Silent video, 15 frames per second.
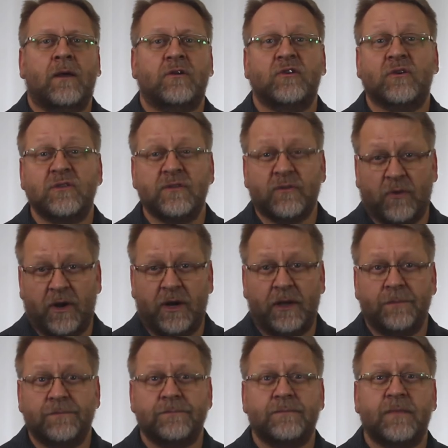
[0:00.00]
Joseph
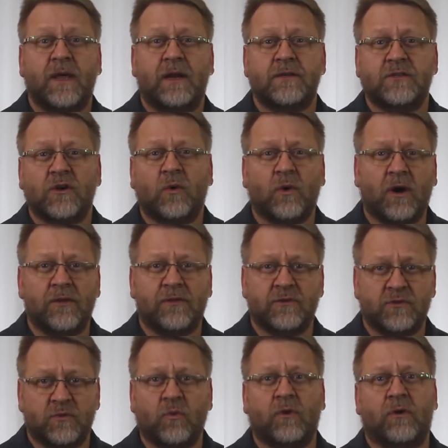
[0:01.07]
Grenny and his
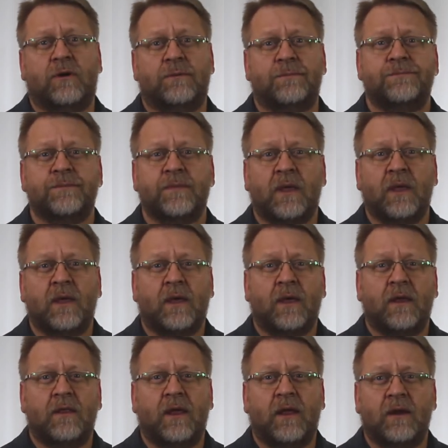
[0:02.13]
co-authors warn
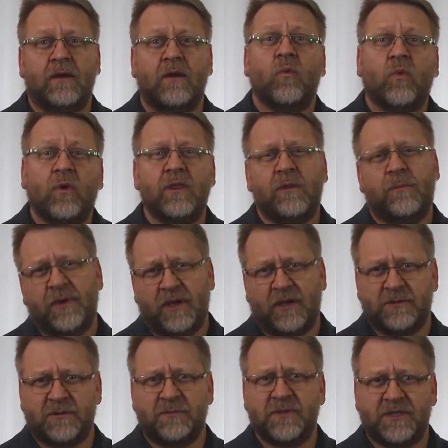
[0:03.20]
that one of the
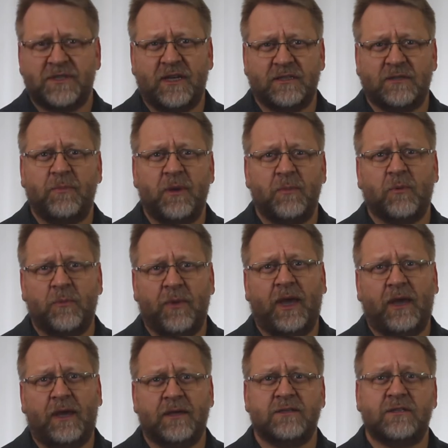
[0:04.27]
biggest mistakes that people
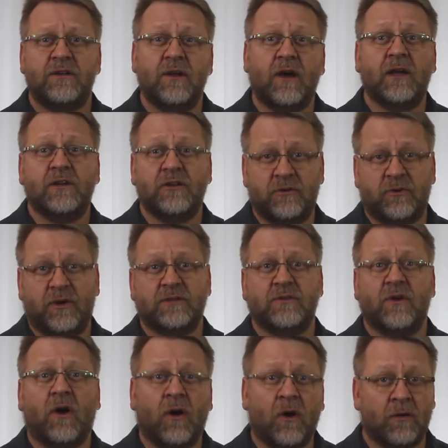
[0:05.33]
make is to not to address
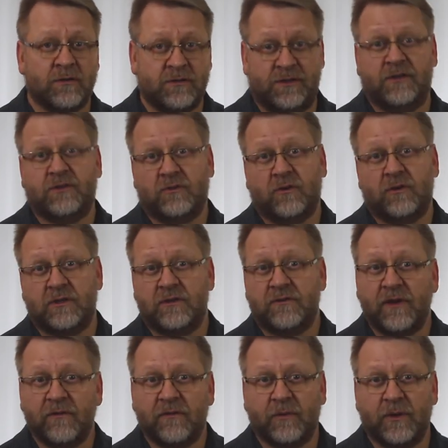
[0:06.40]
all six sources of
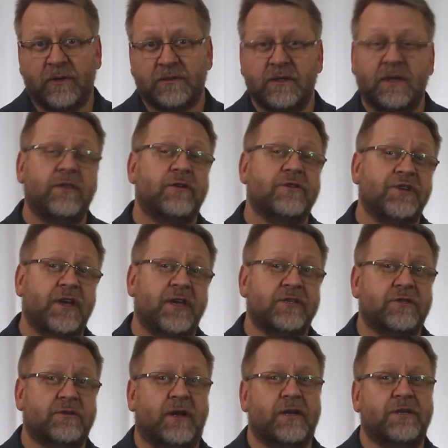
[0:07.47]
influence in their change
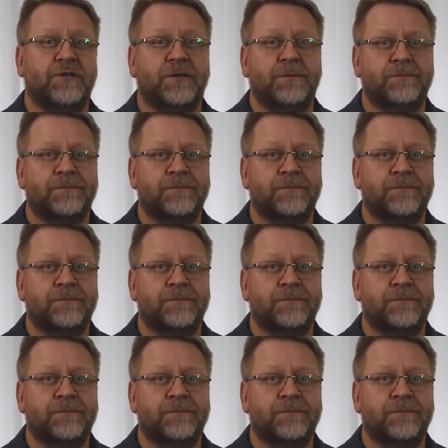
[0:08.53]
strategy.